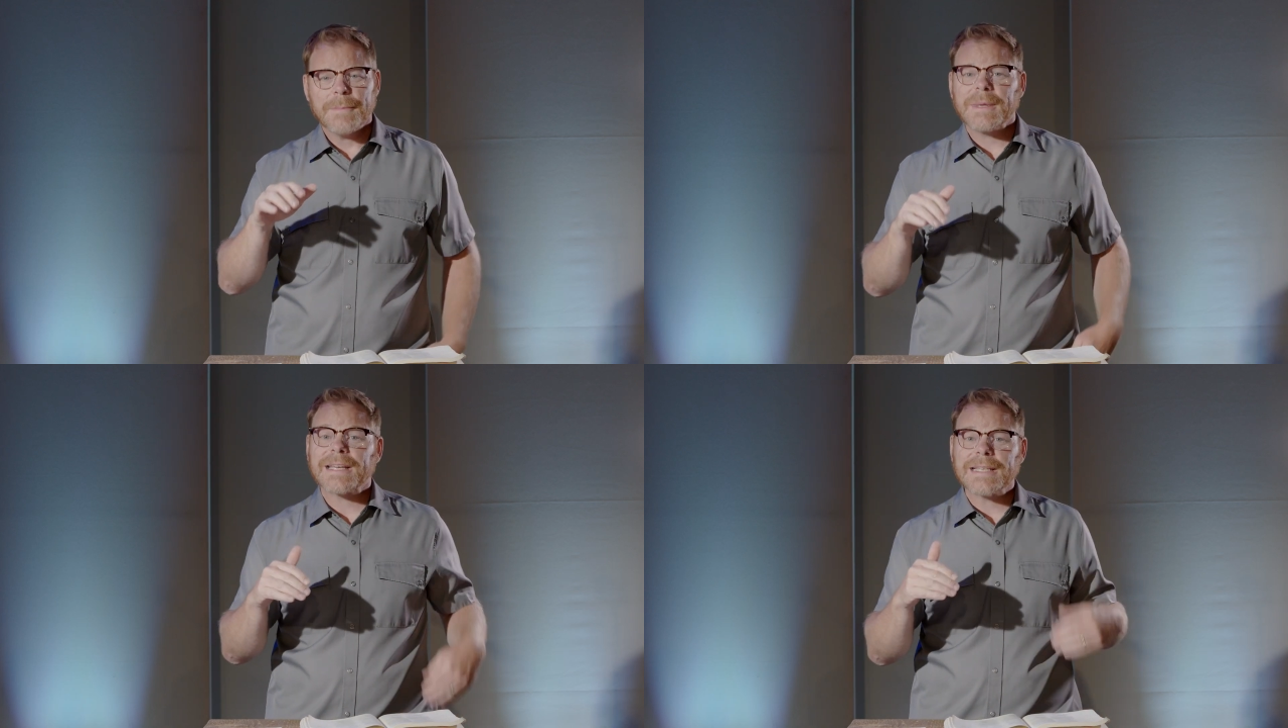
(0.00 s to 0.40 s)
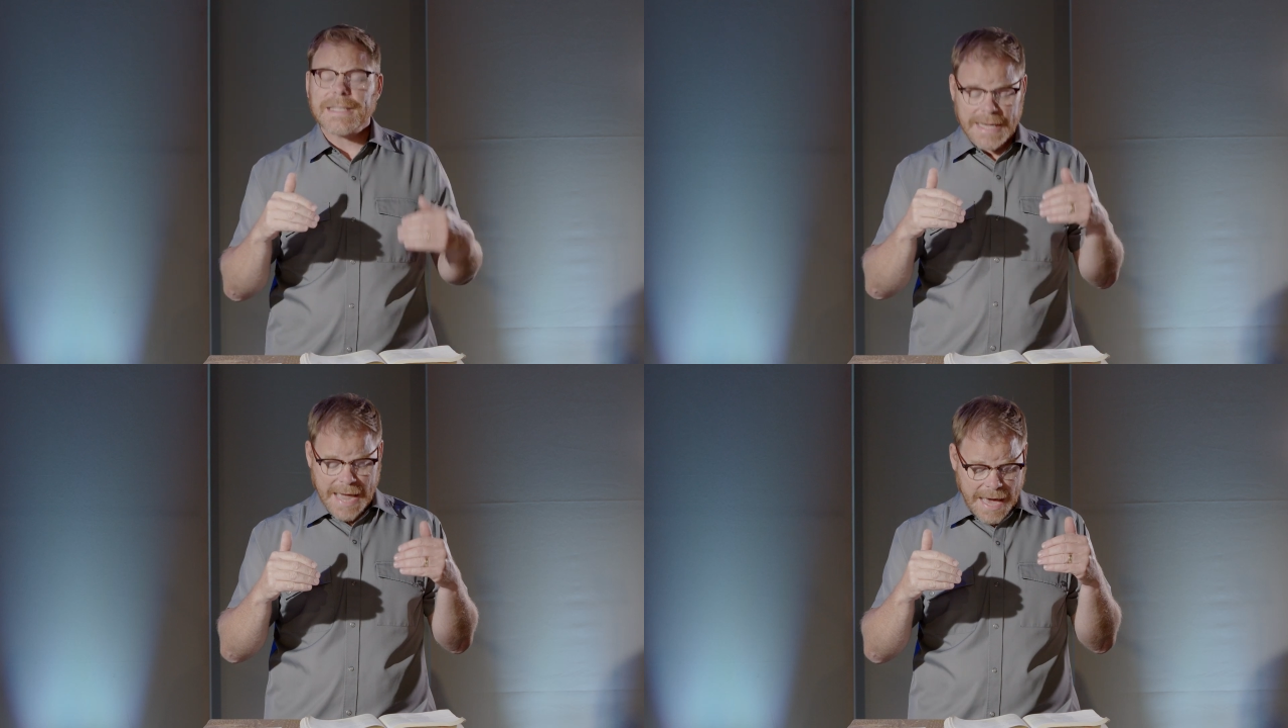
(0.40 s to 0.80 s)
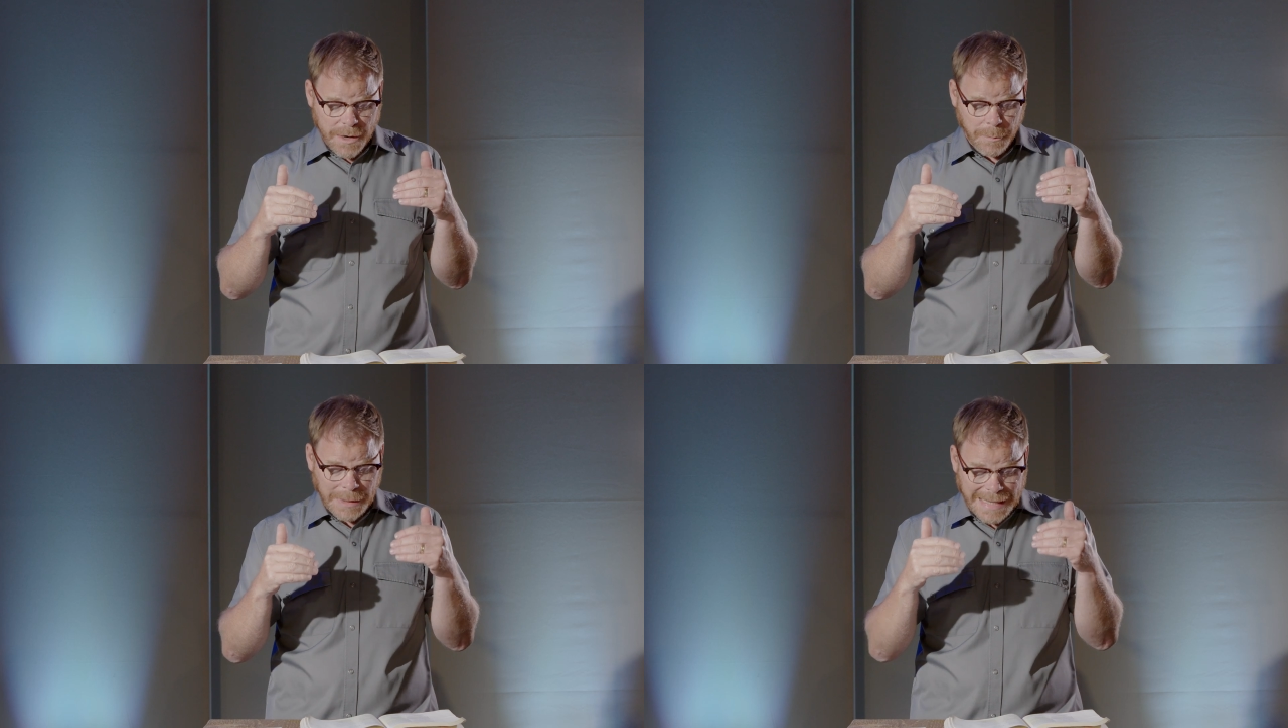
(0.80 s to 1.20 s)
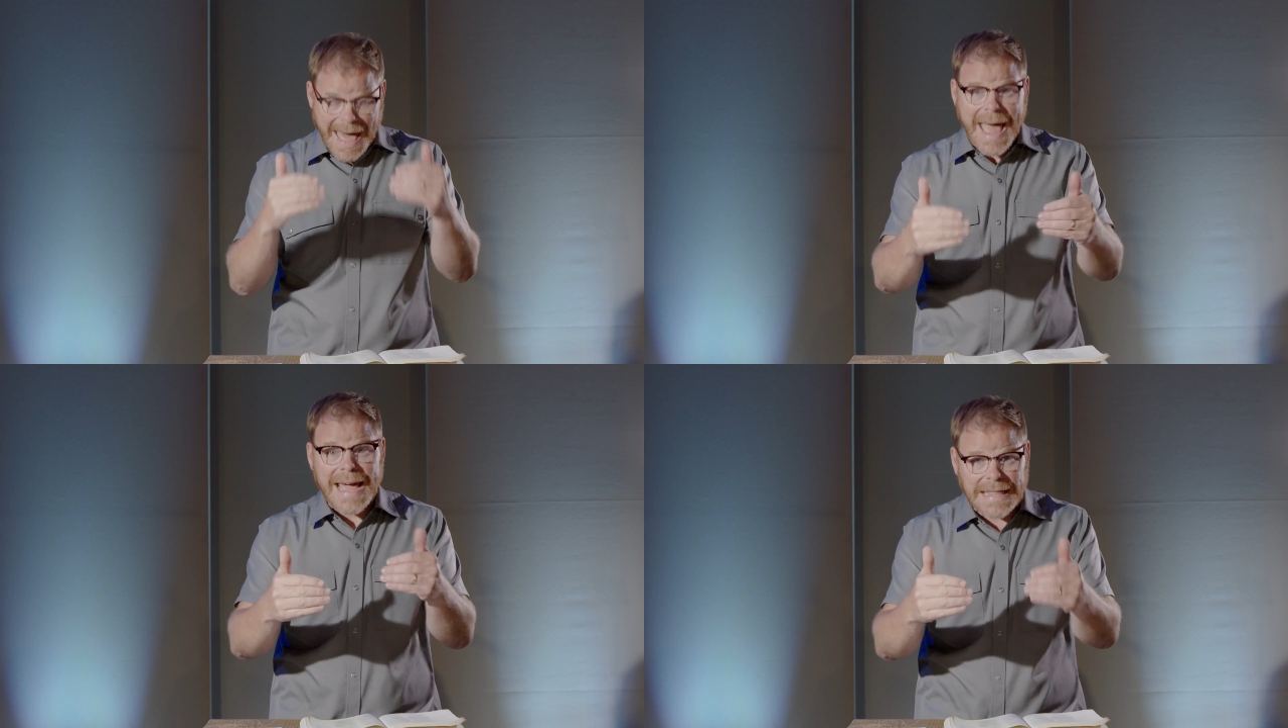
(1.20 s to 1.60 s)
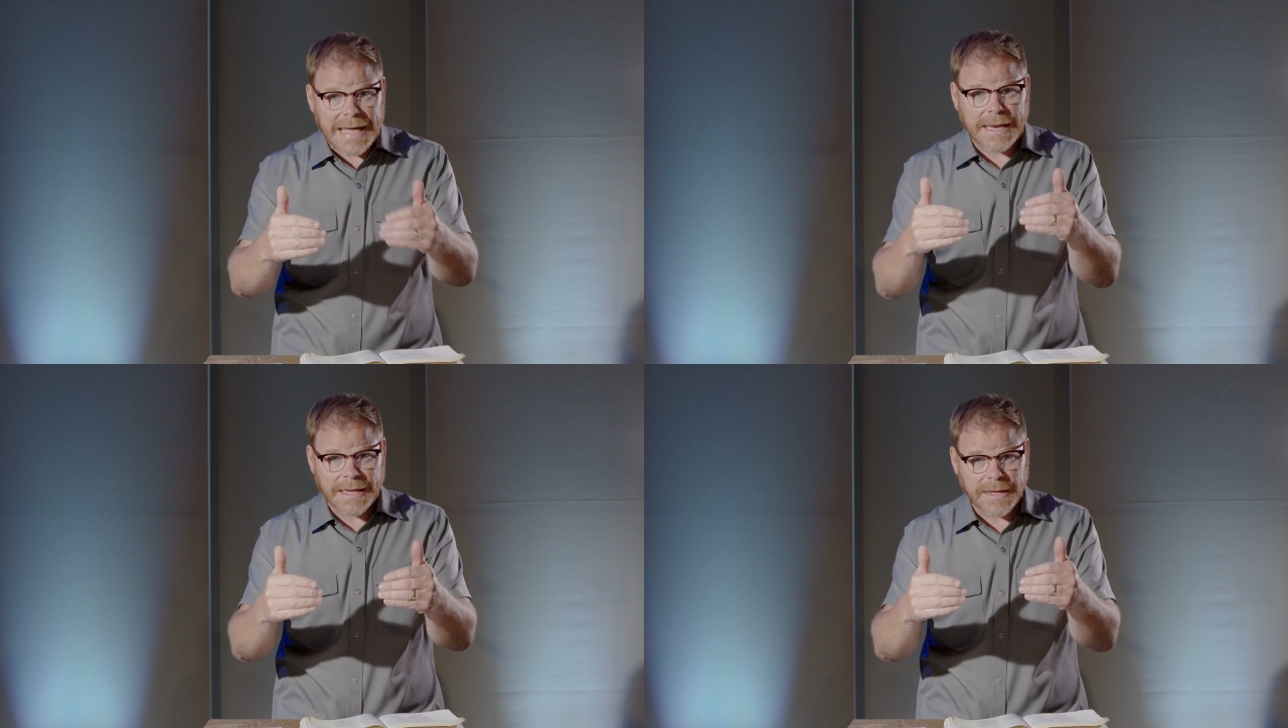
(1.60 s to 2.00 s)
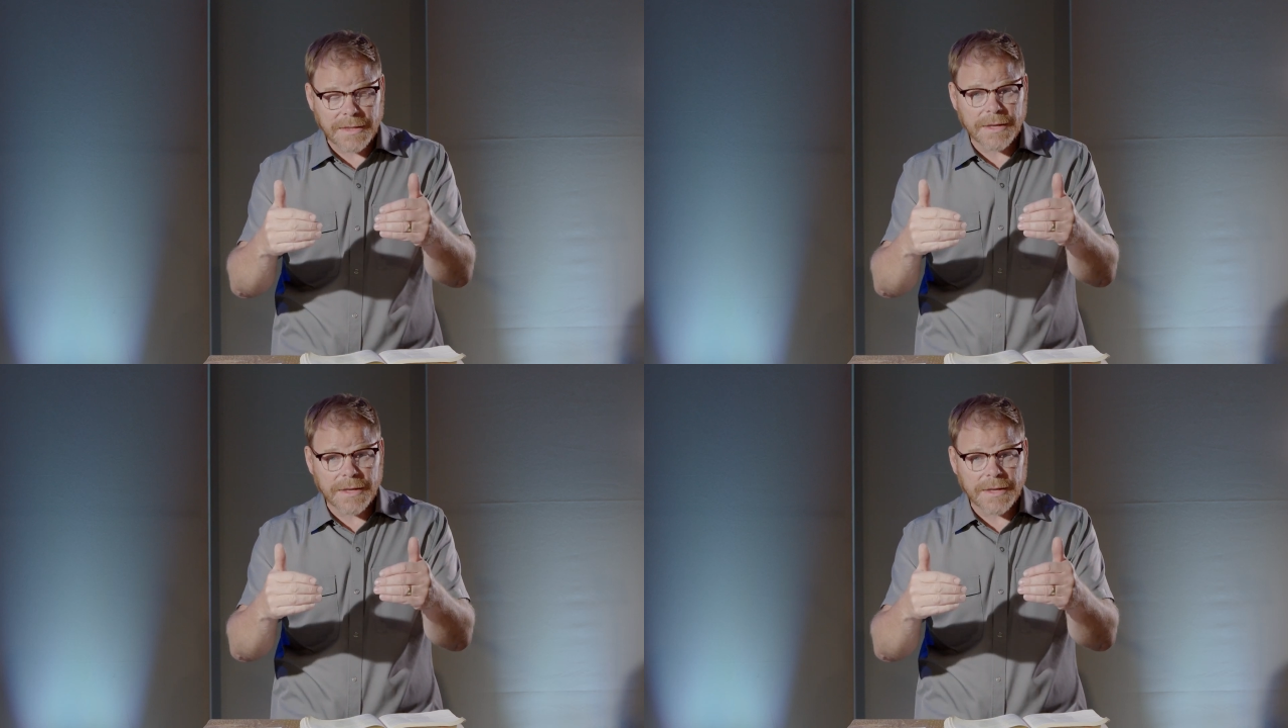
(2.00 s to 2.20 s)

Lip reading: because they had a plague that hit